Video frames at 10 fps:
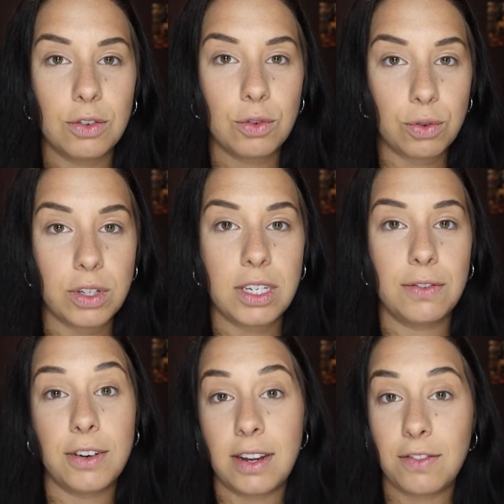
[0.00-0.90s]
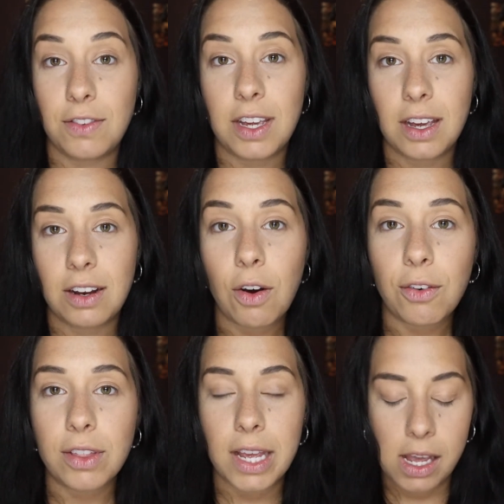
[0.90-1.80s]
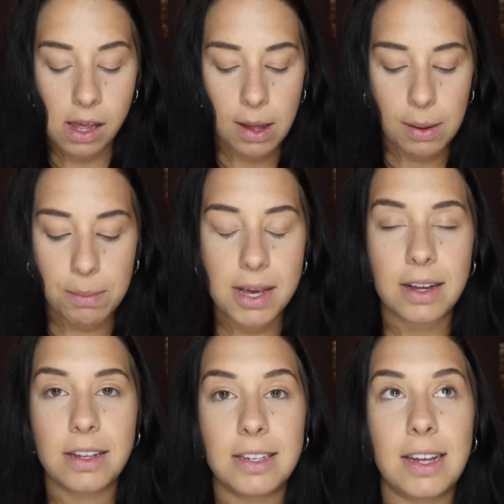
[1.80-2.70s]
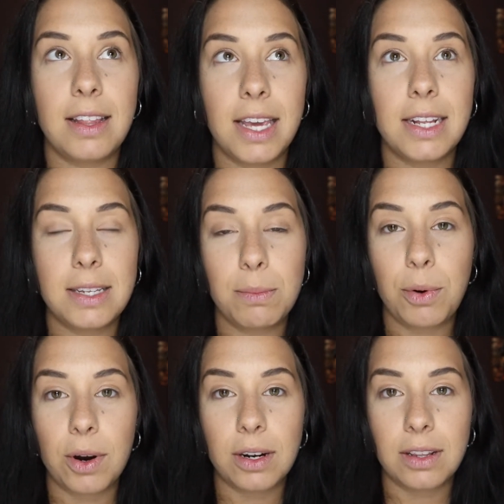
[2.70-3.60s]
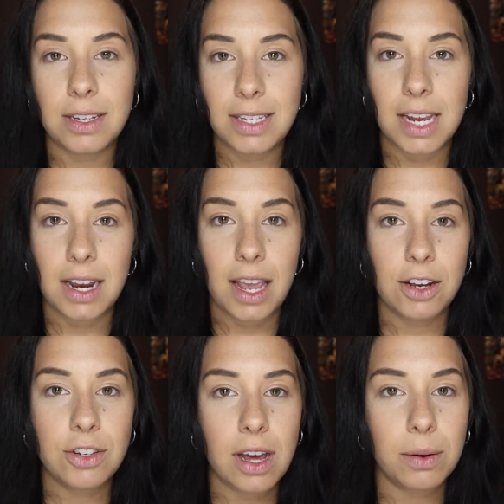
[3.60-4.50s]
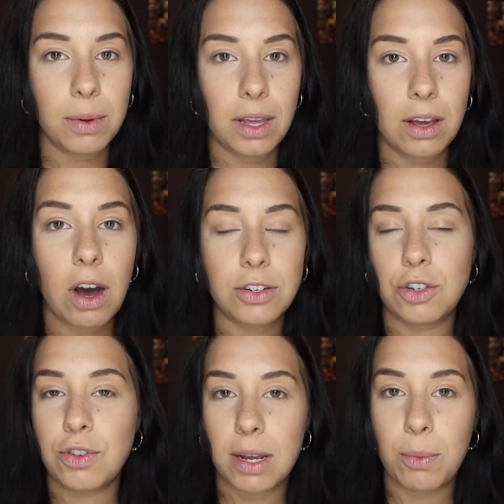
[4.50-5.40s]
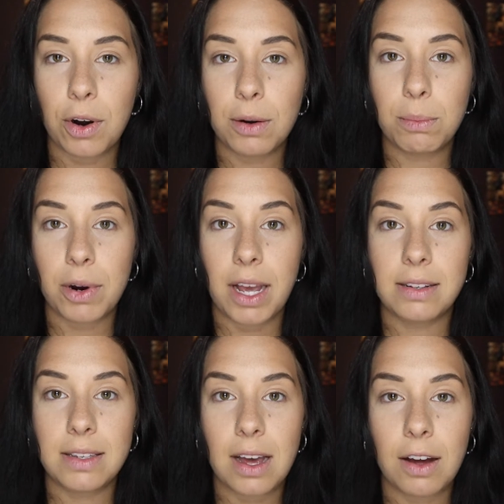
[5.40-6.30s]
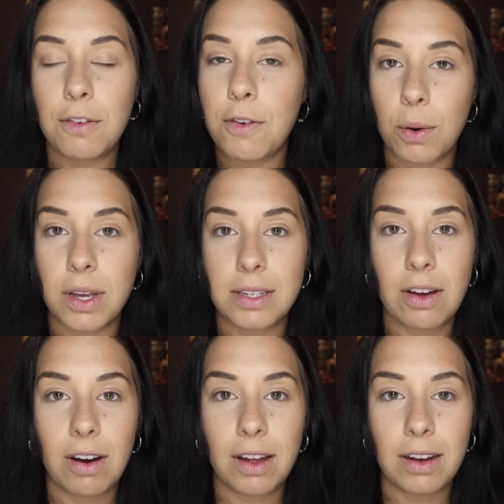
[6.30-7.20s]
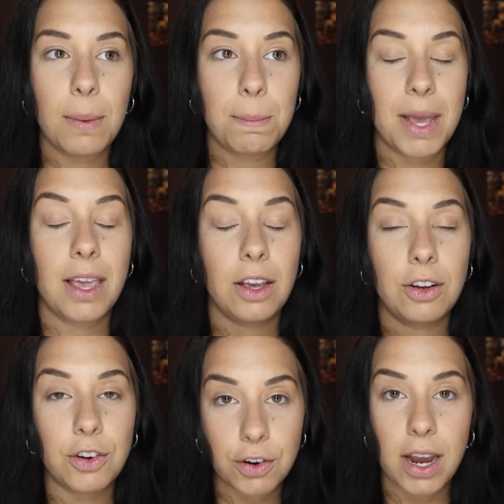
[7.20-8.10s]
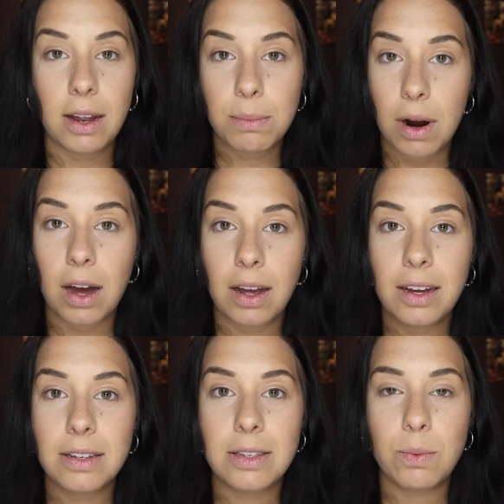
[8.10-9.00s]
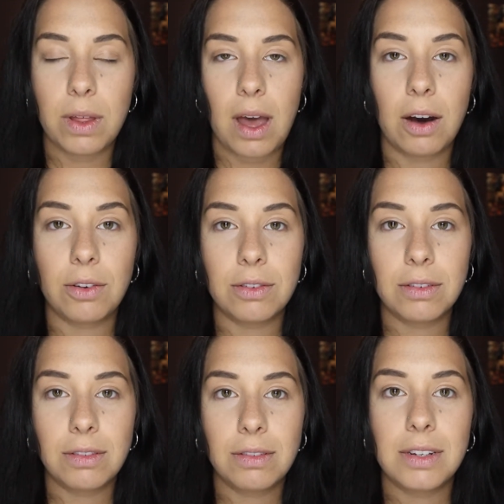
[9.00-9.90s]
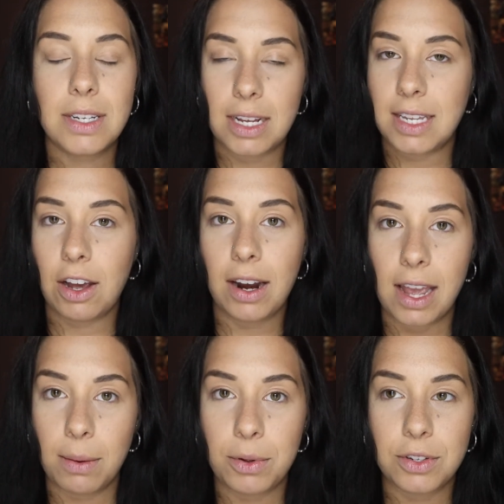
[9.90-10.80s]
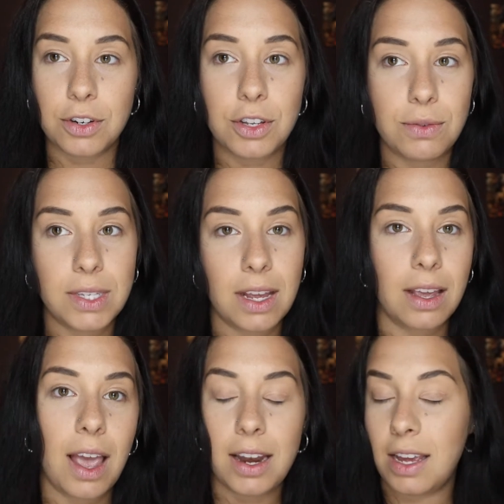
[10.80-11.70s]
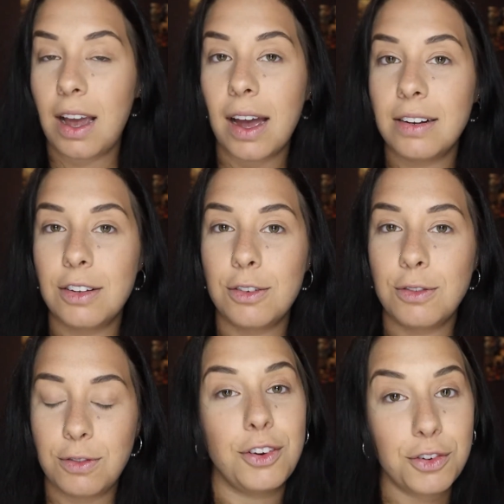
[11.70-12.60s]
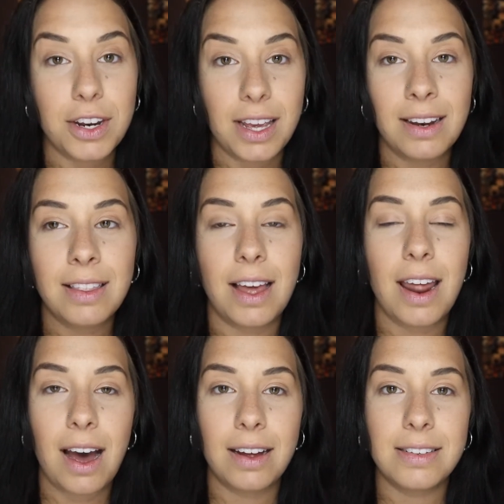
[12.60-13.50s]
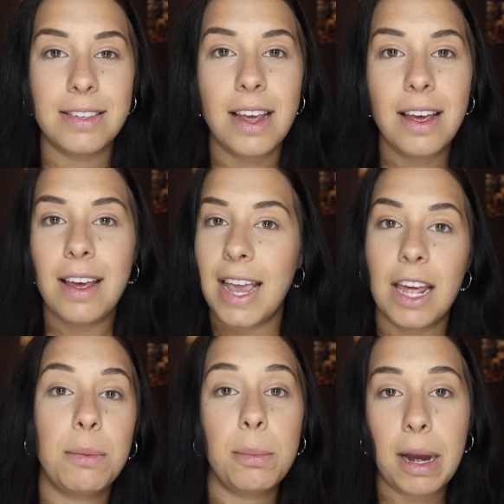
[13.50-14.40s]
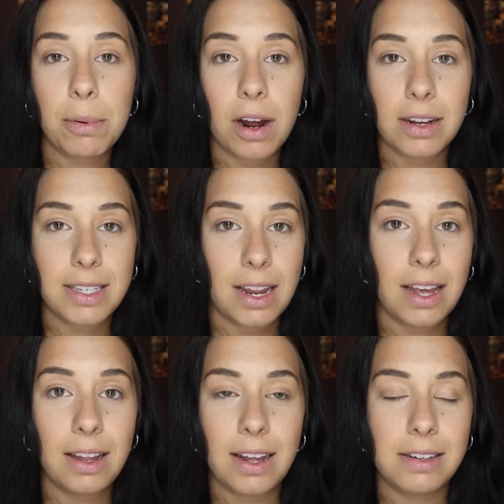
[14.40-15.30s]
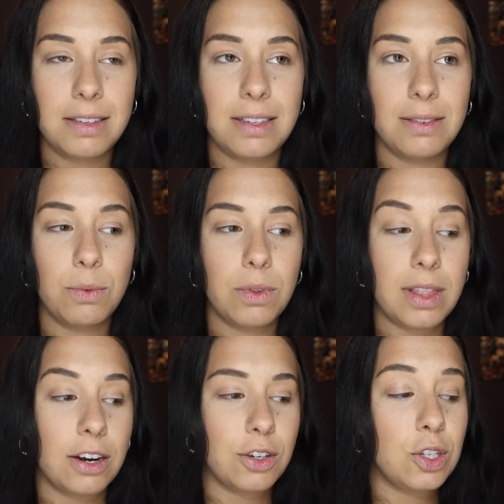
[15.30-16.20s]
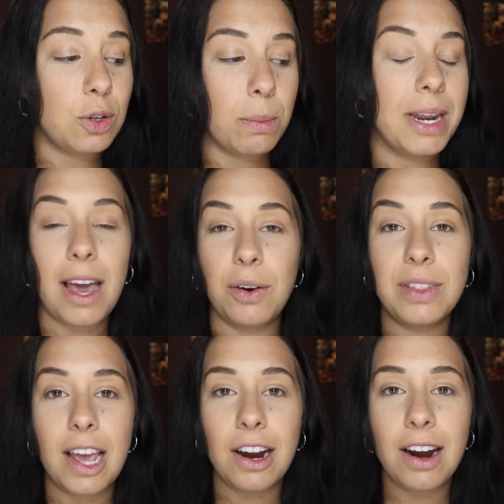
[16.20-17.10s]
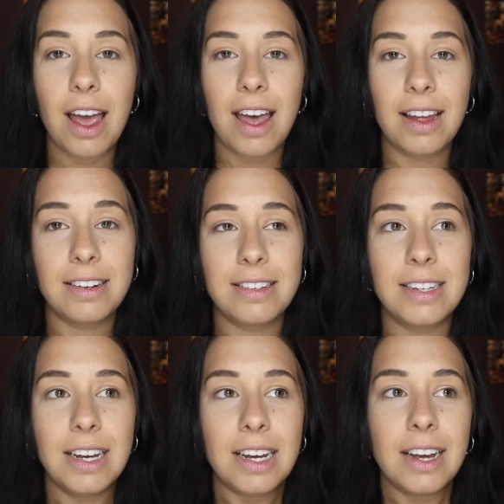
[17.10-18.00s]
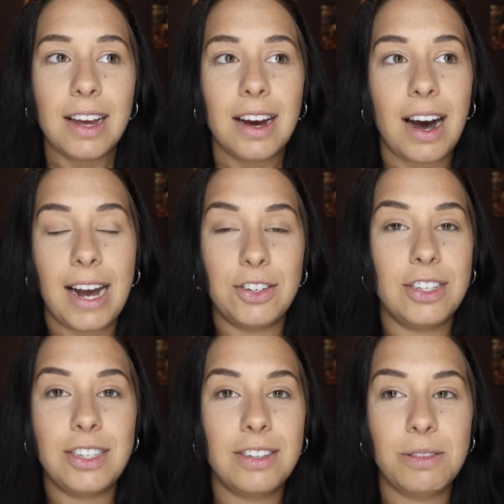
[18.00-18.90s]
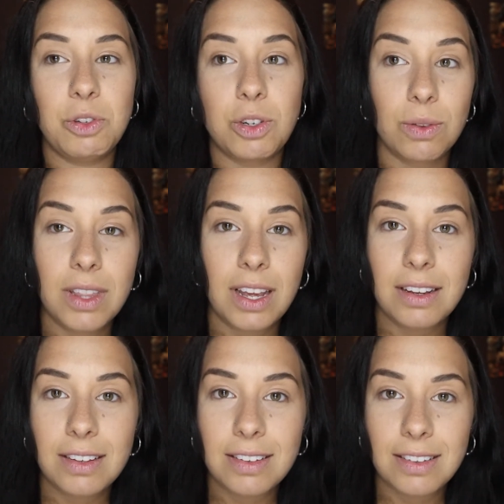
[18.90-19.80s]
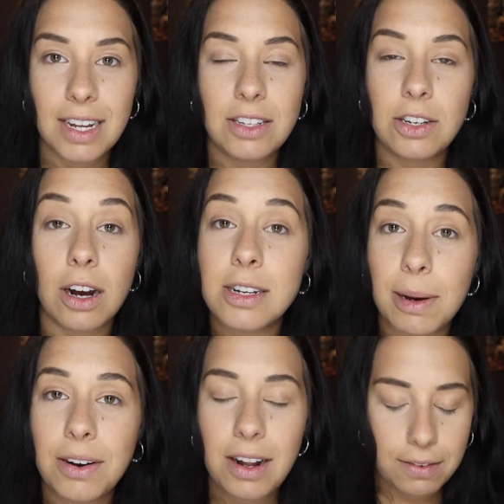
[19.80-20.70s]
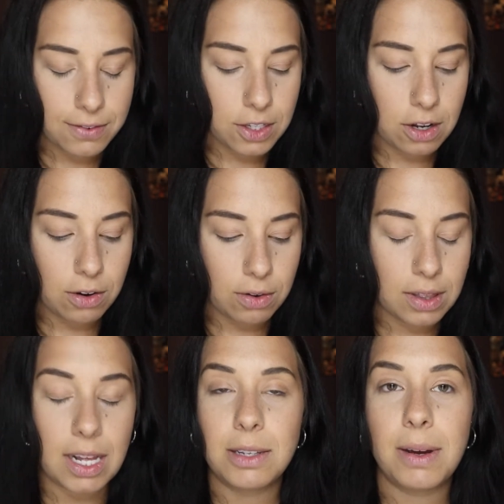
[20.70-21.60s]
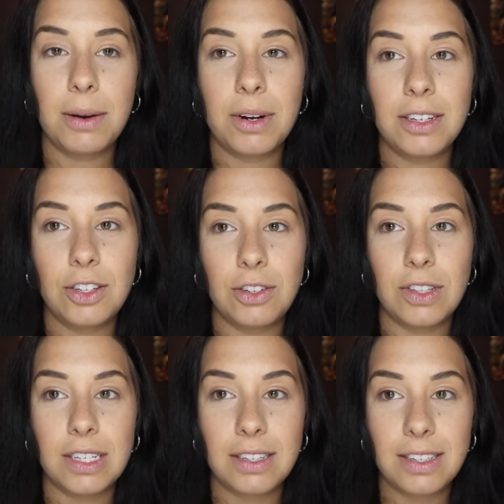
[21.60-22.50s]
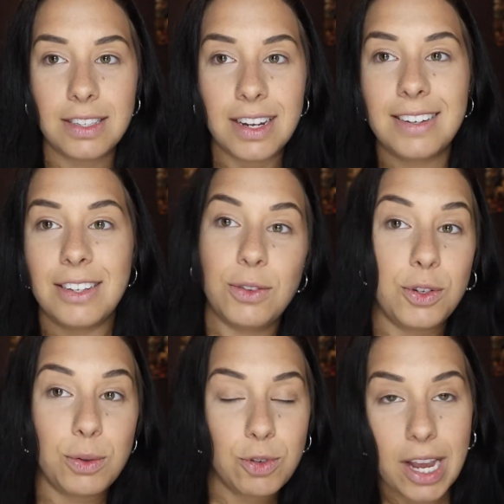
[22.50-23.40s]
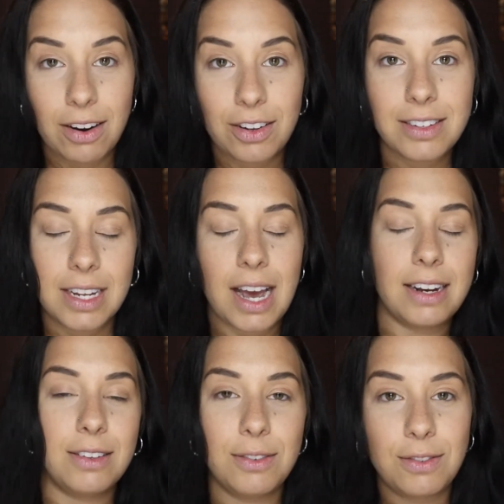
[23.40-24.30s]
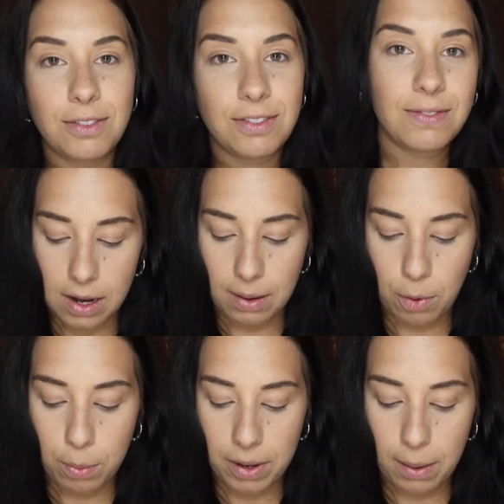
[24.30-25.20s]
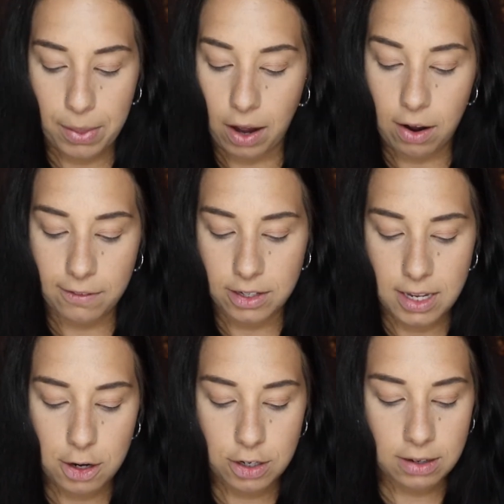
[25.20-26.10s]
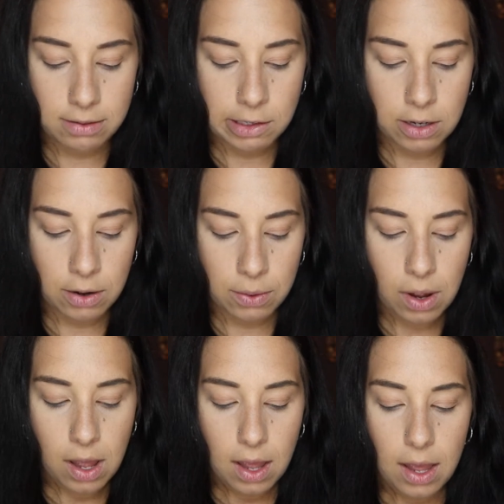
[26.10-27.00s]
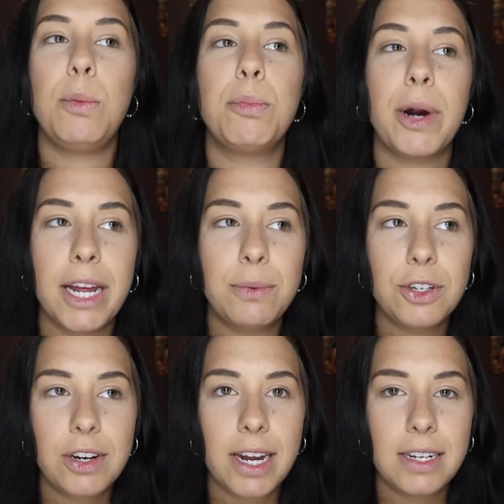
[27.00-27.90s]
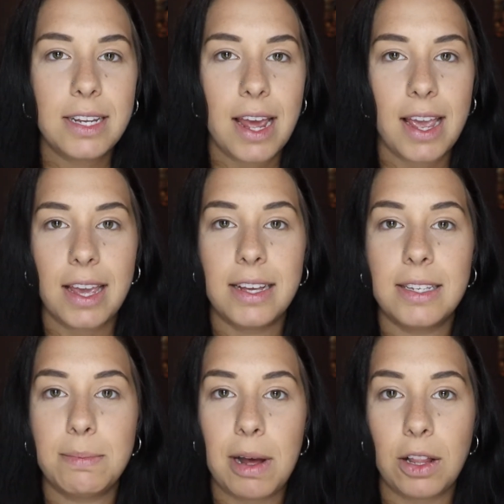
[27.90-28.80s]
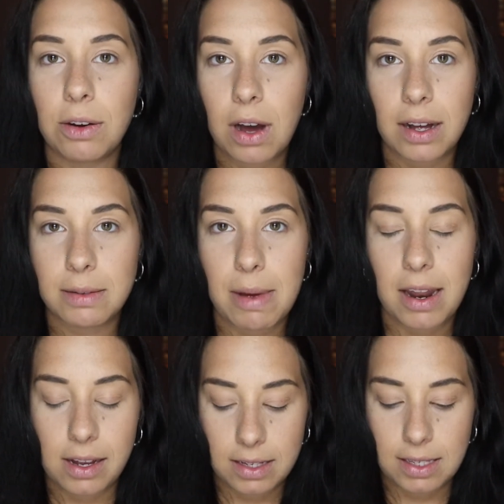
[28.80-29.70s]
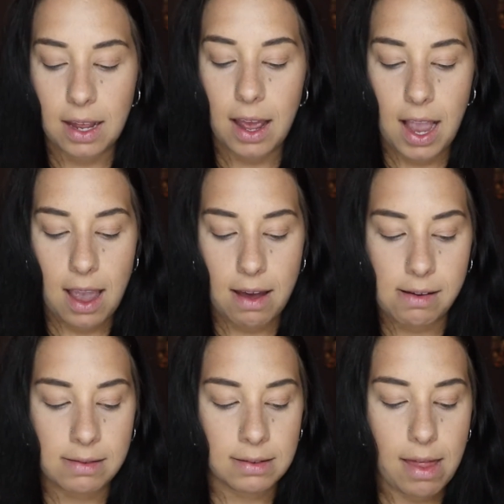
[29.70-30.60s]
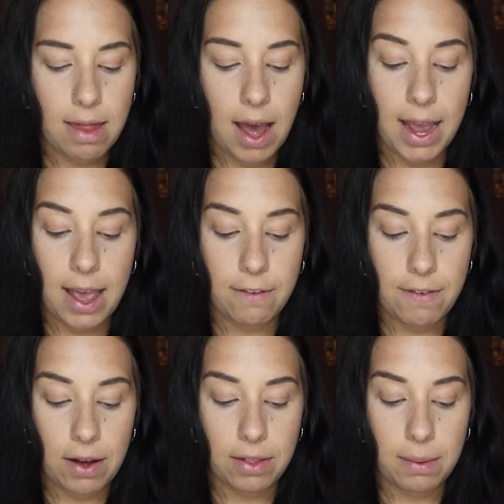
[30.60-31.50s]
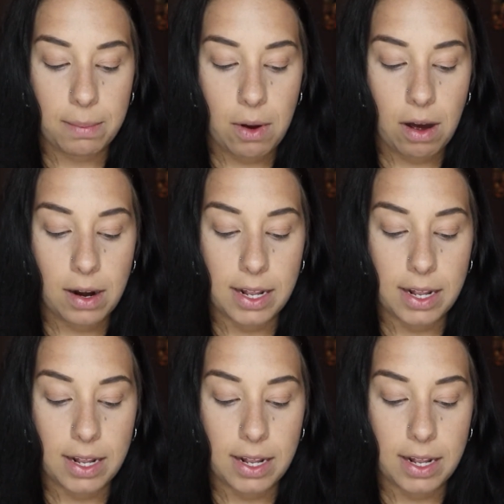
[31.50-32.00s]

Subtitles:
cruelty-free and vegan only, because I think it's important this day and age that we concentrate more on brands that focus on making great products without testing on animals or using any kind of ingredient that has animal byproducts in it. There's so many out there and I just don't think it's talked about enough. So that's why I wanted to do this YouTube channel, to kind of open up that conversation. So the brand we're trying today is Mellow Cosmetics, and I had found them on